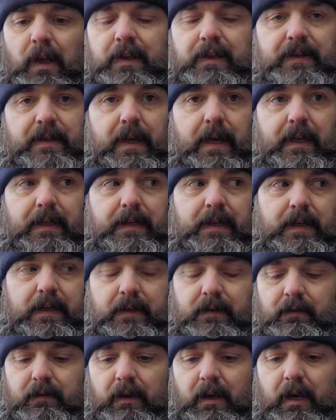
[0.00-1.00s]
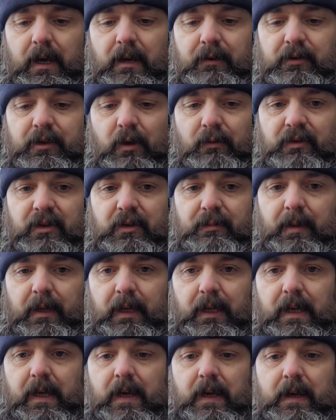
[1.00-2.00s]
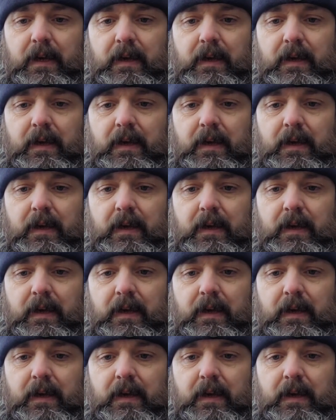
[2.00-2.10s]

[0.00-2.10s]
ticked, so to speak.